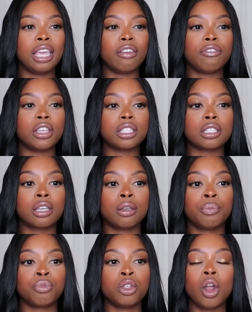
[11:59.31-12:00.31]
If it's,
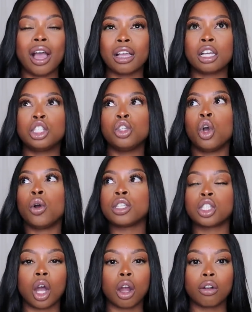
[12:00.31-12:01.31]
you know how, because you go in
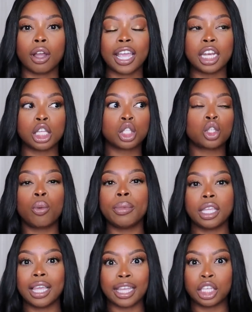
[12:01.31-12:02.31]
Zara and it's so
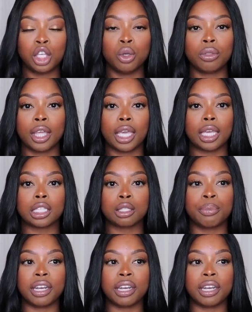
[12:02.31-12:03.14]
many like cute things,